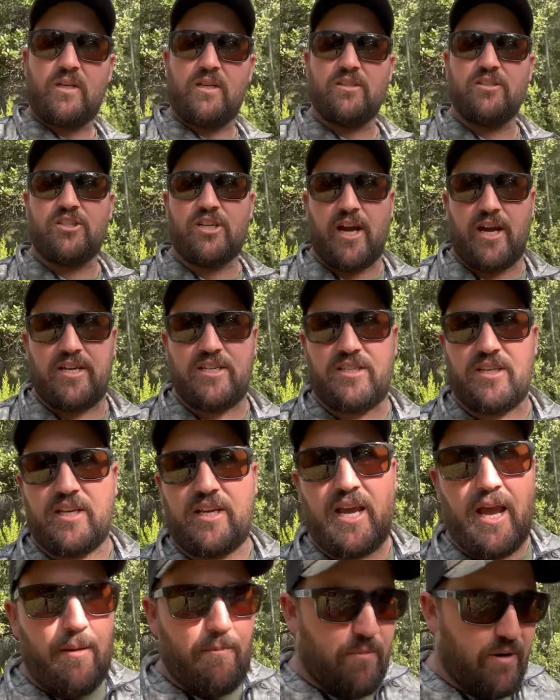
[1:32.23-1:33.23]
changed the
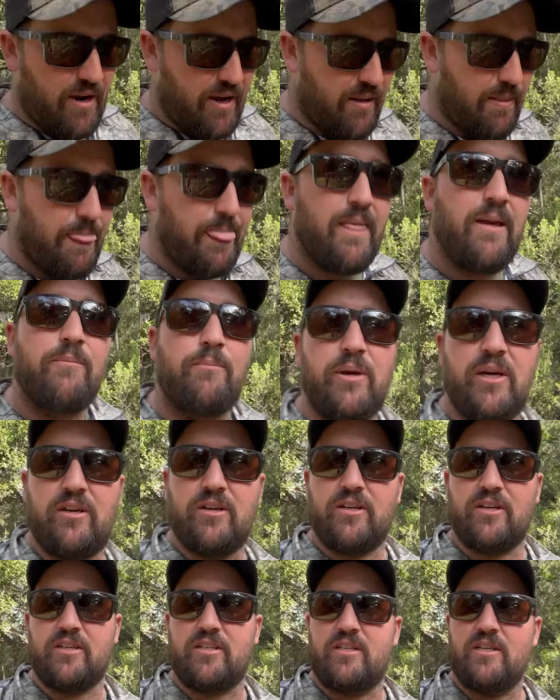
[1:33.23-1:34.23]
camera
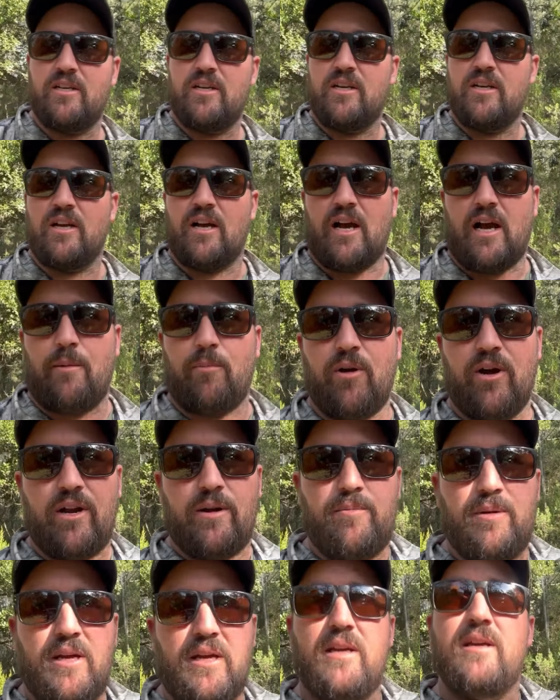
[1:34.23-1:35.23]
because I'm going to
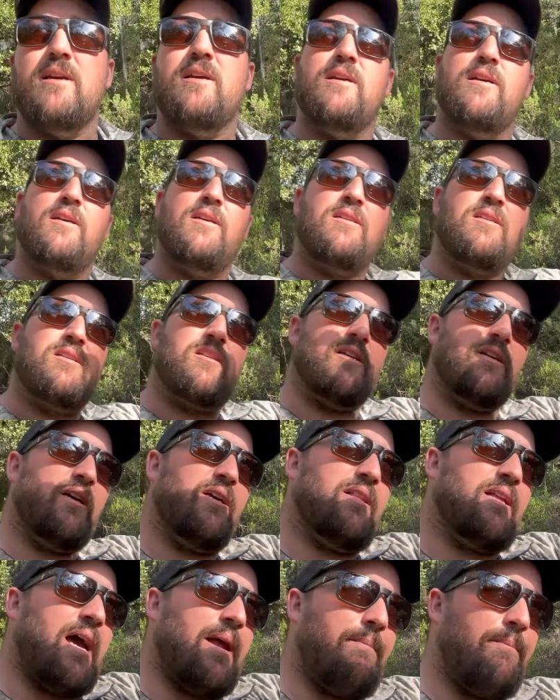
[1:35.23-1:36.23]
be sitting
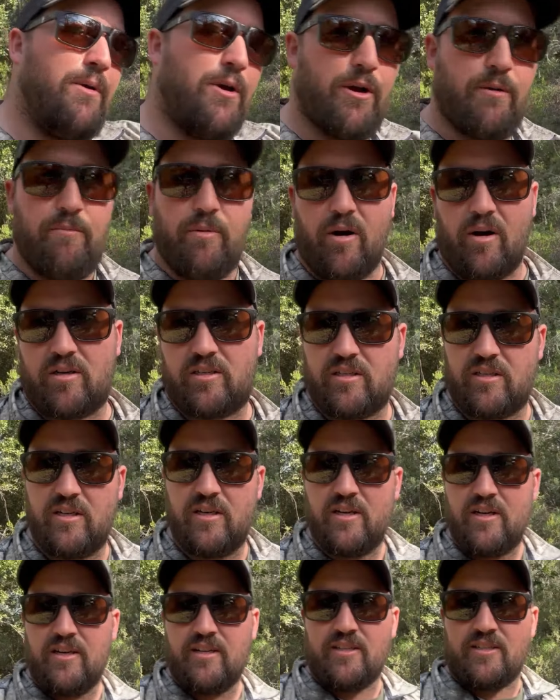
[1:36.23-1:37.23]
in that bird box
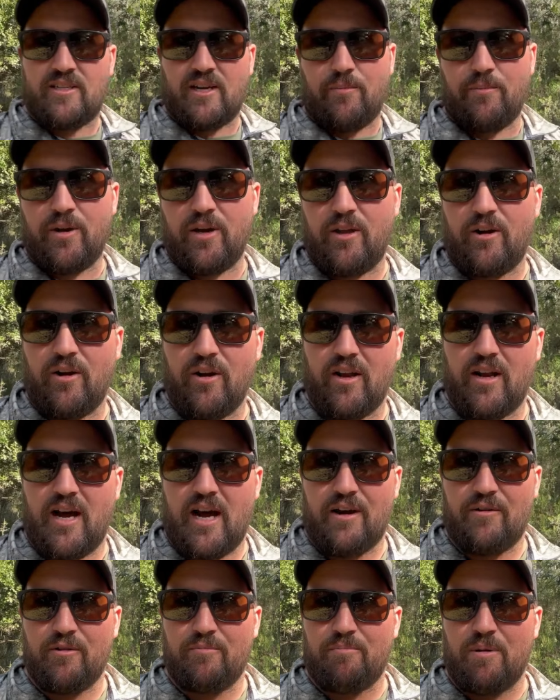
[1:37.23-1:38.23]
somewhere along the
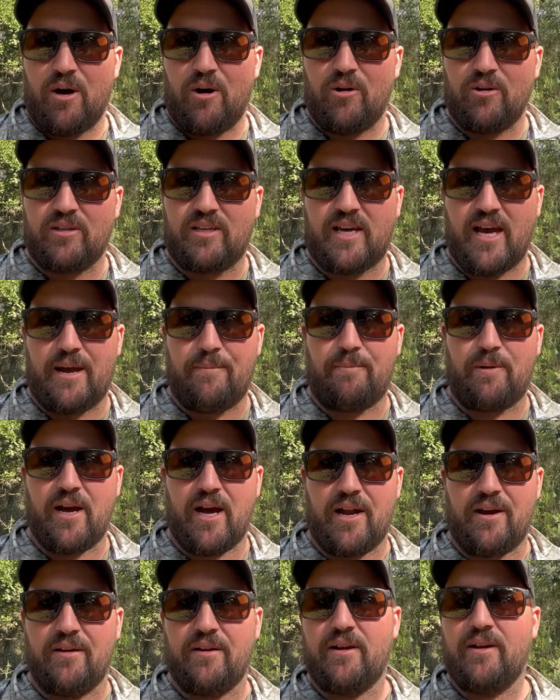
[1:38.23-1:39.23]
line with my old Cape
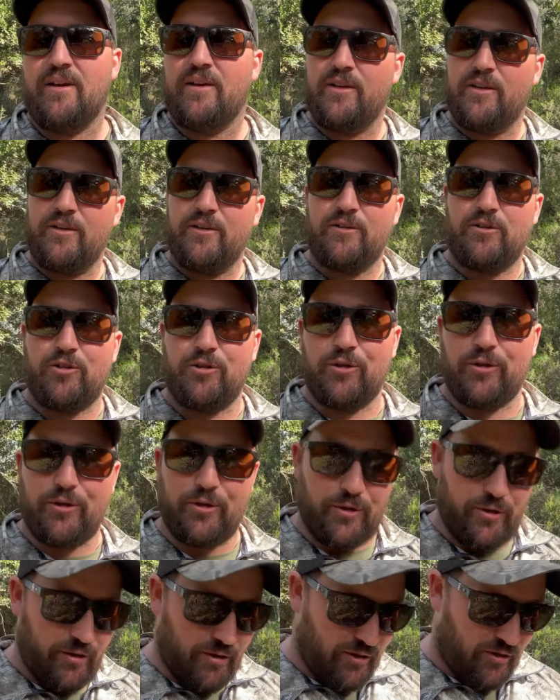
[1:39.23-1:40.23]
gun
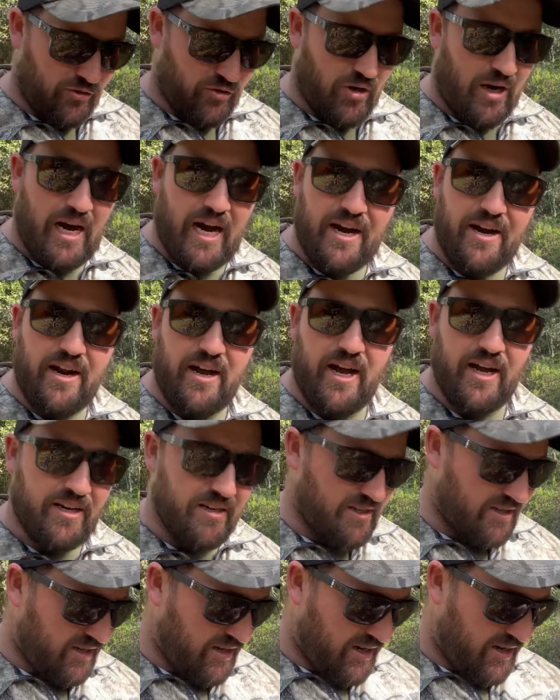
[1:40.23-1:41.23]
to try and
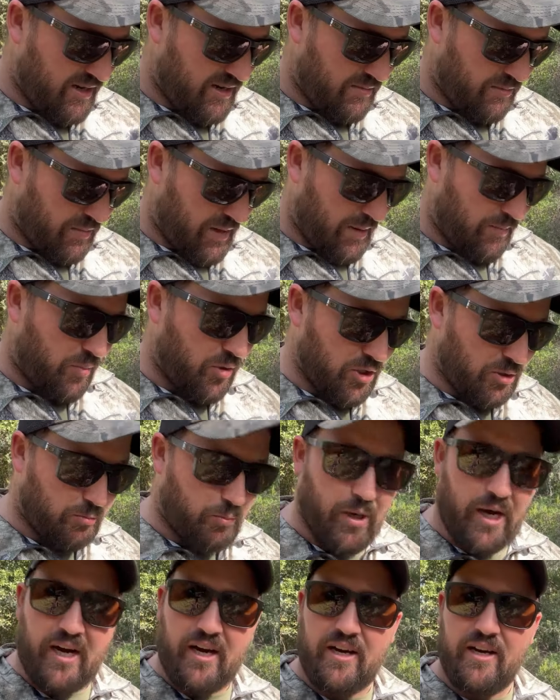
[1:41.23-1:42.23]
hunt my
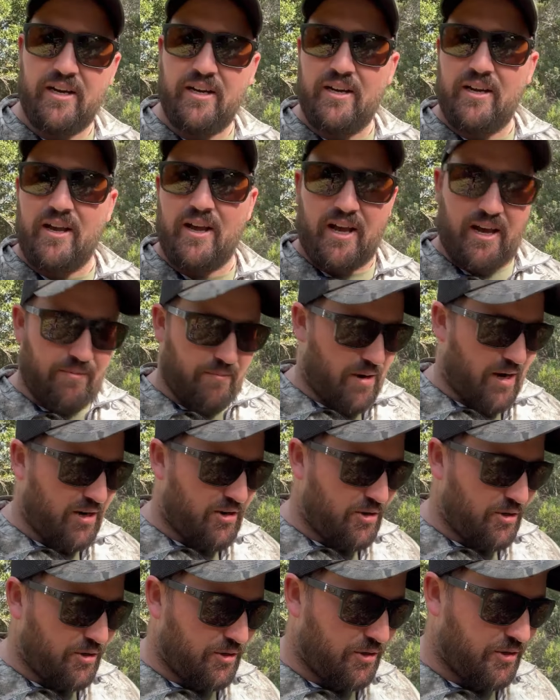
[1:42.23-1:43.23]
bushbuck and my
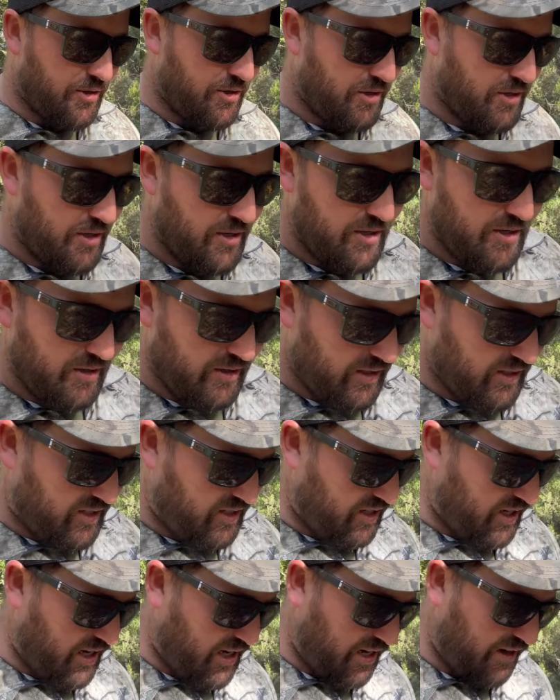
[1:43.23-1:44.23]
kudu this
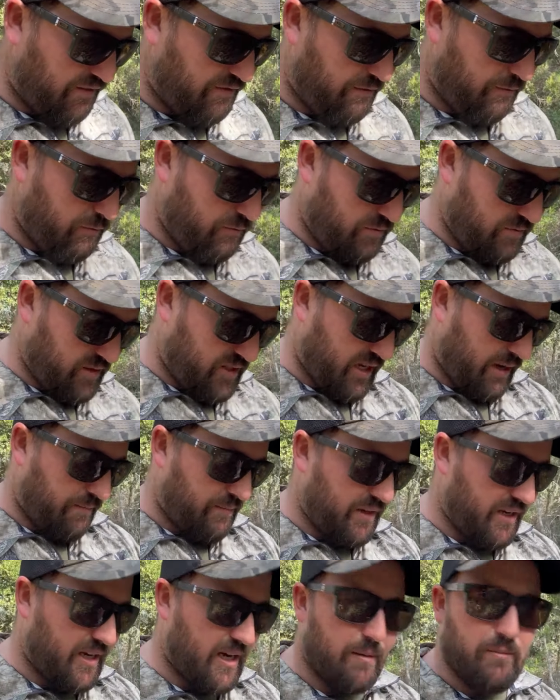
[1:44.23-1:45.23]
year if
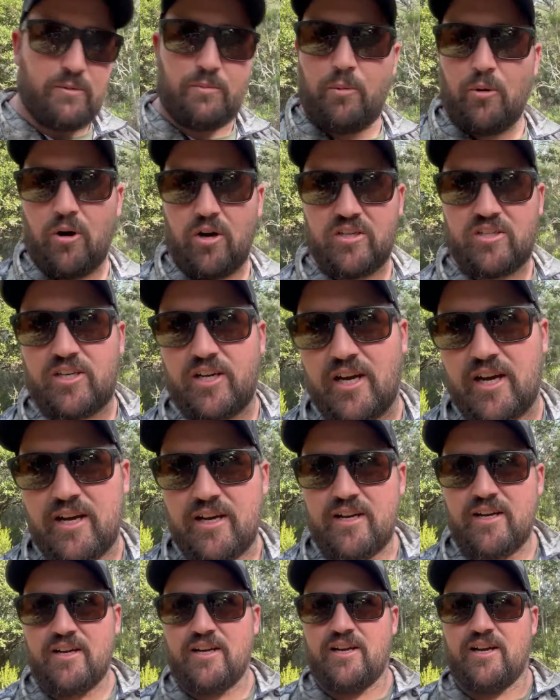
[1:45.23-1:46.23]
something comes past here.
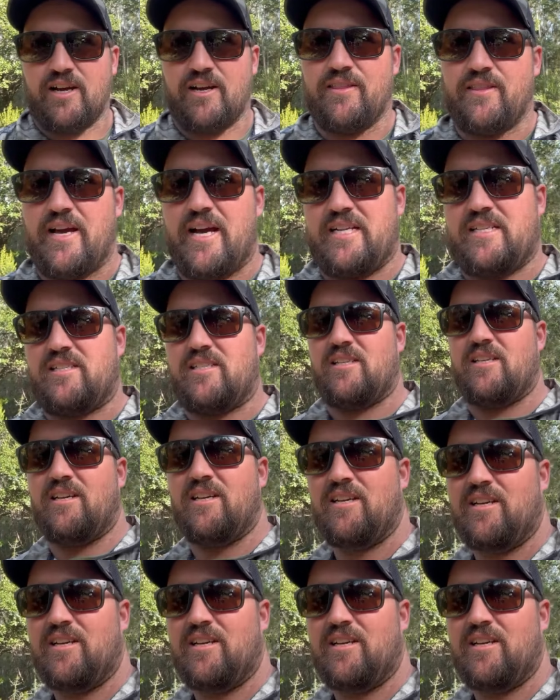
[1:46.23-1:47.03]
And that's